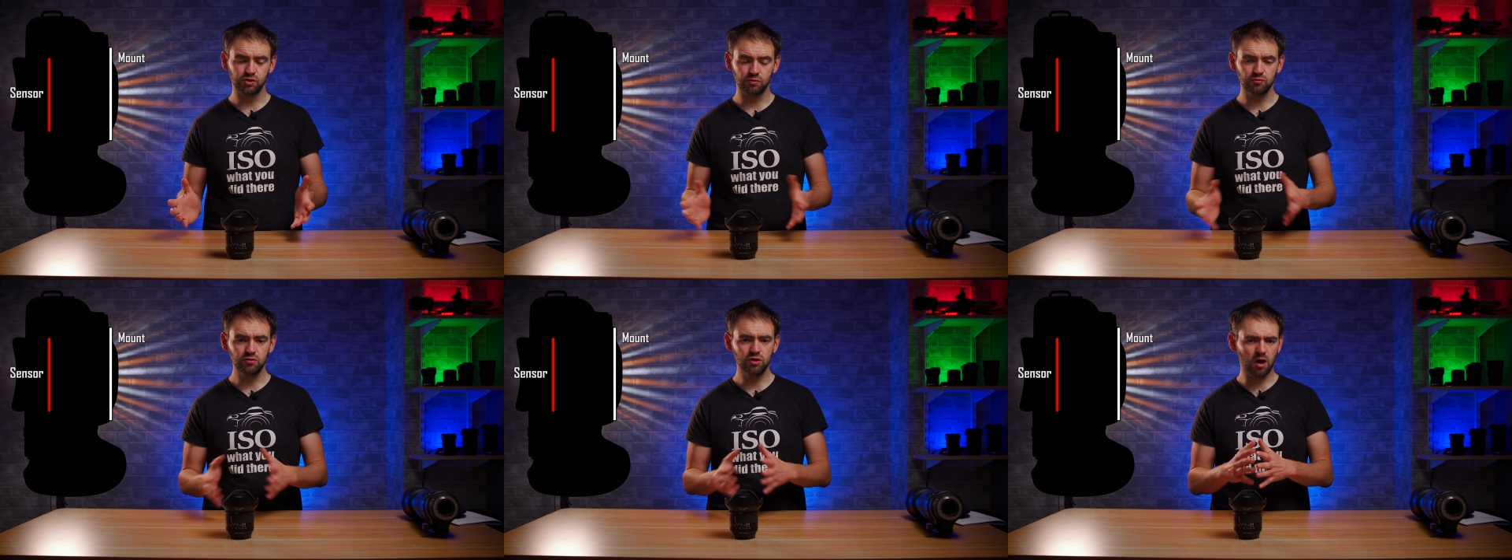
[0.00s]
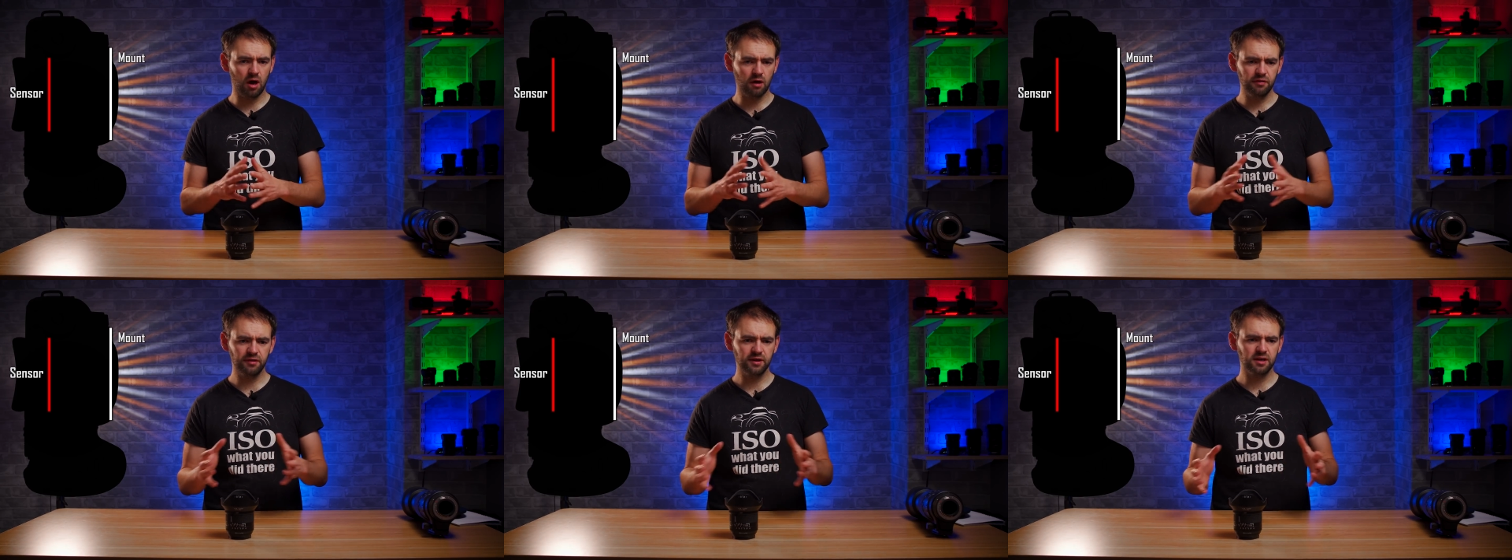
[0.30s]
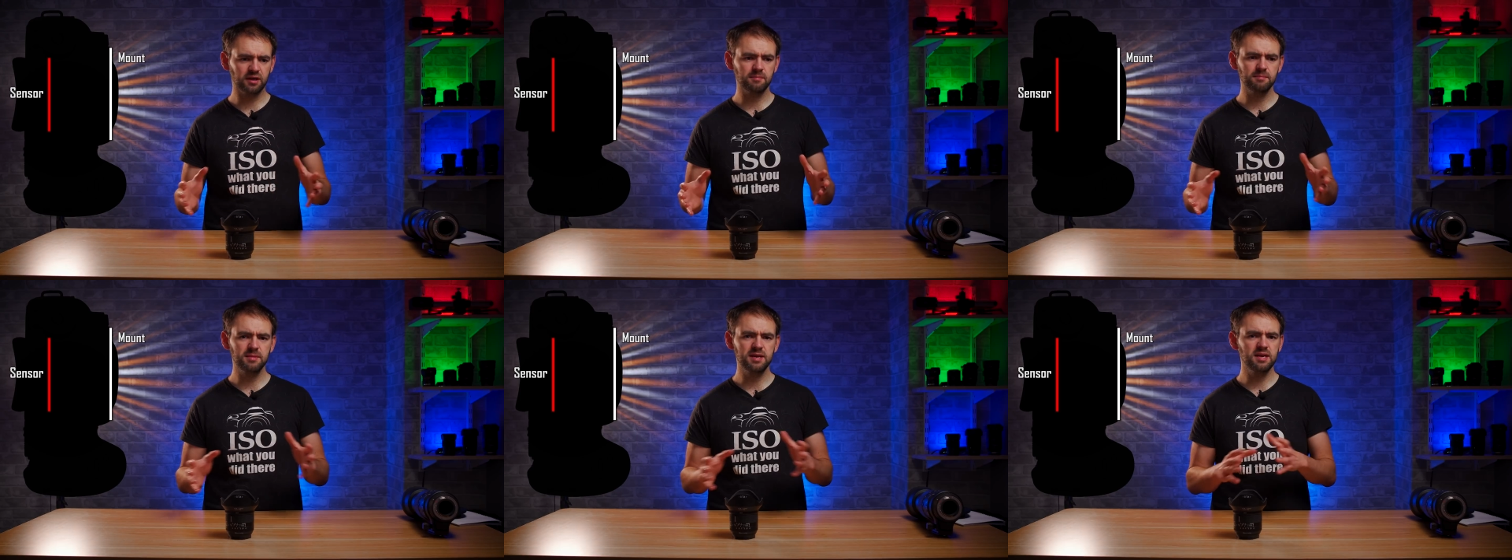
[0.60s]
So
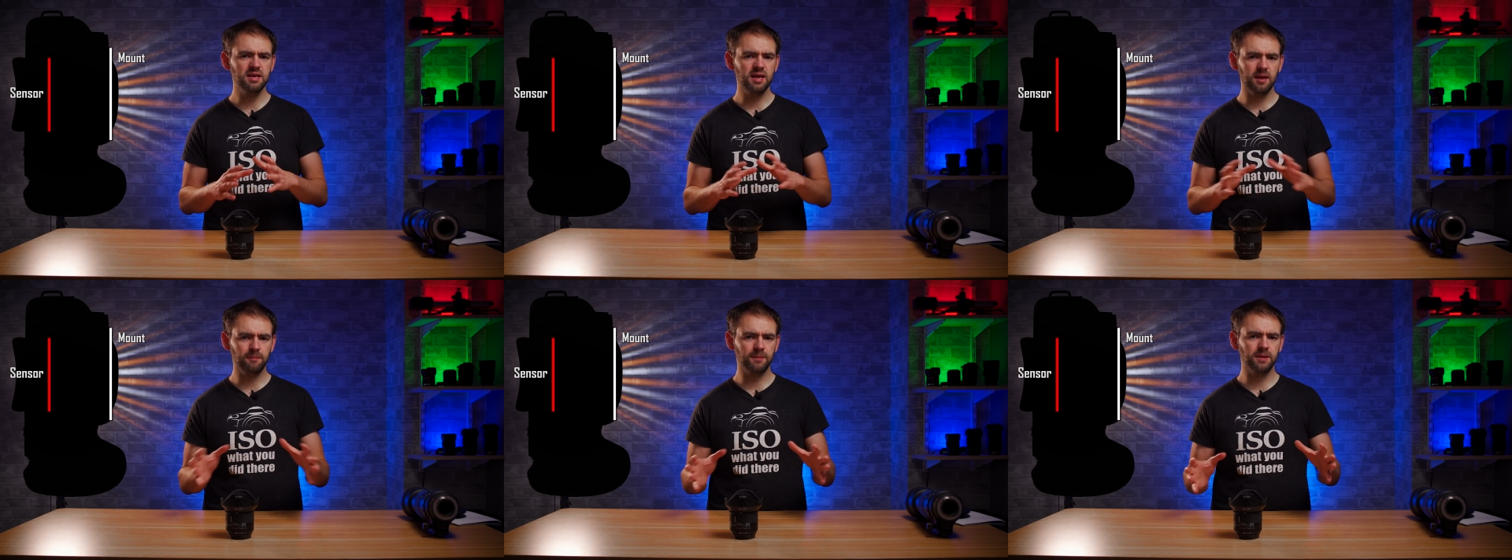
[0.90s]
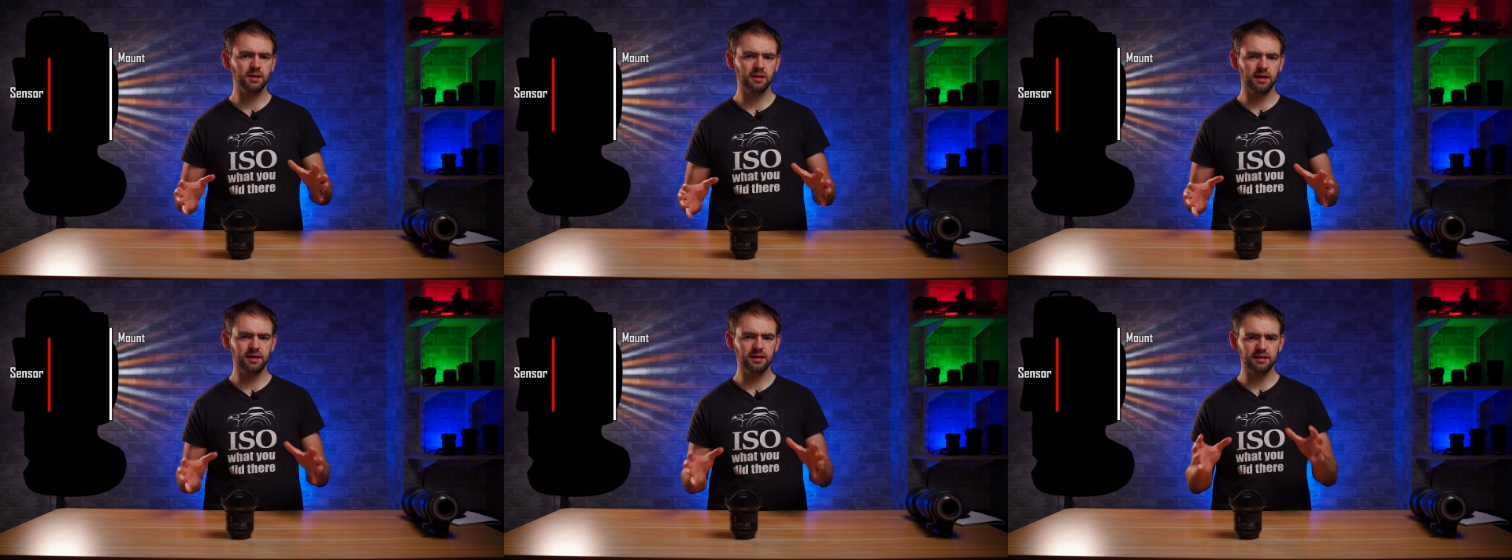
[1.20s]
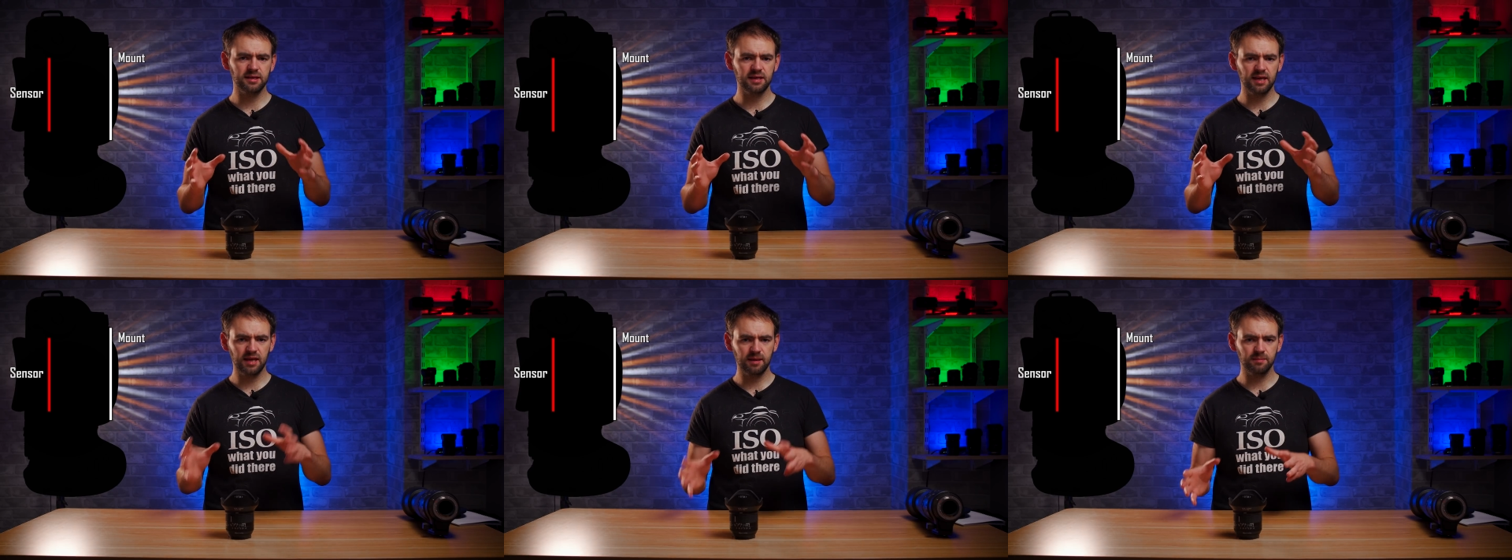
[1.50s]
nothing can manipulate the